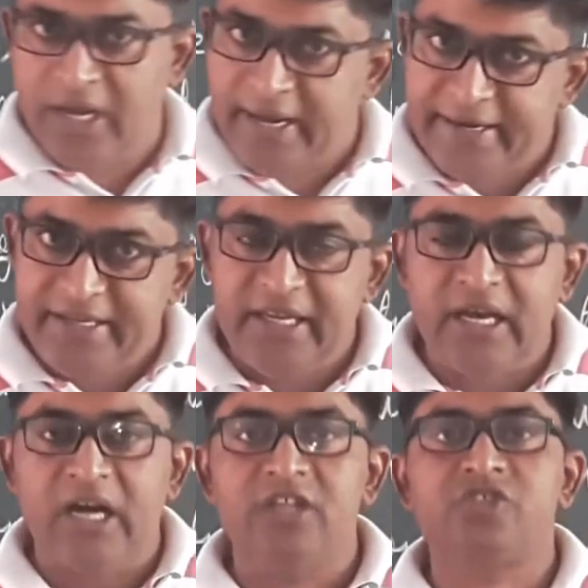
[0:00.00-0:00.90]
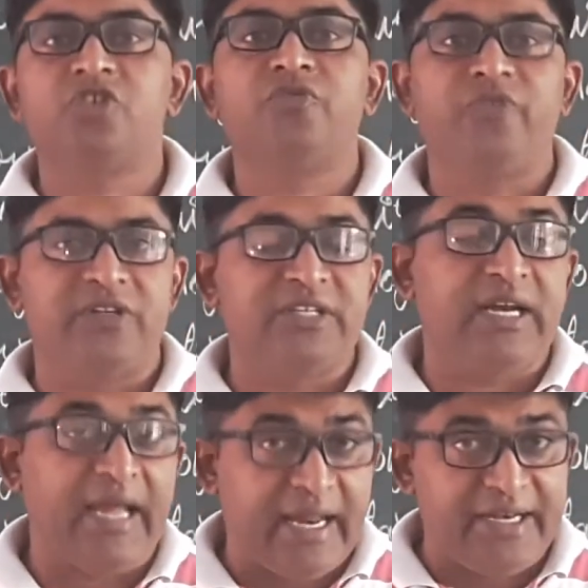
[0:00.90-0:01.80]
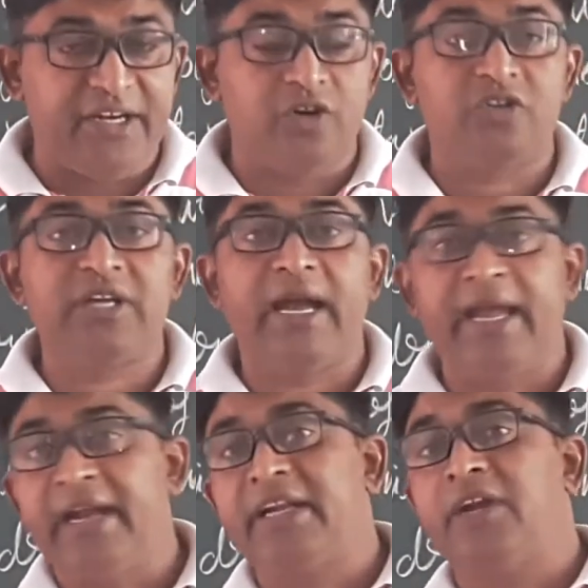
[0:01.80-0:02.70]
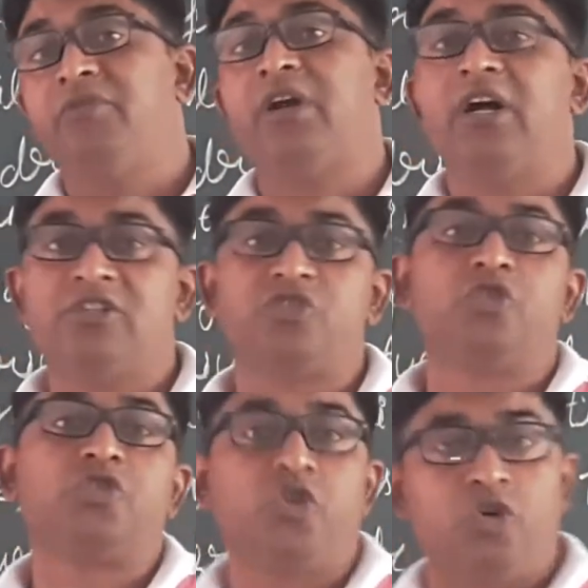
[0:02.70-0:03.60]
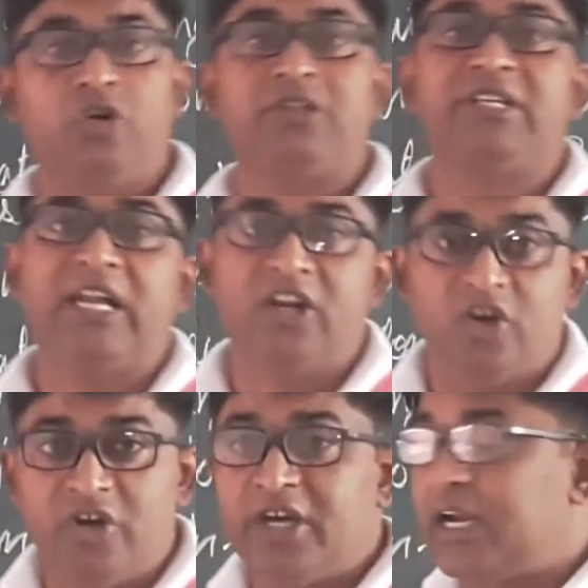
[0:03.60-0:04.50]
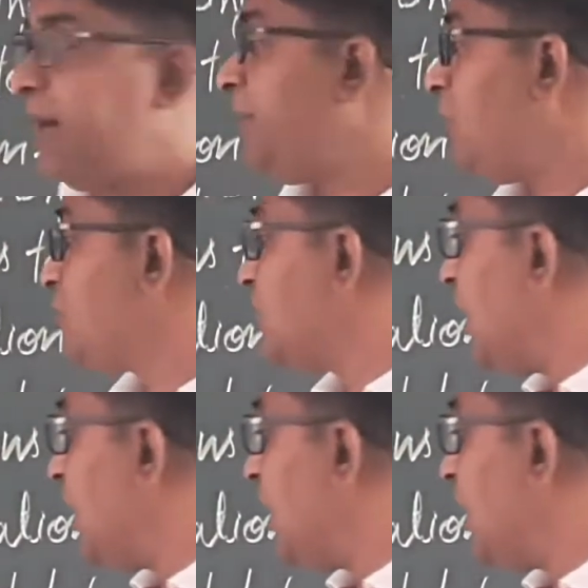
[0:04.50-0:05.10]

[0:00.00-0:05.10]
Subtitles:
And he also further added, or the hack driver also told the lawyer about the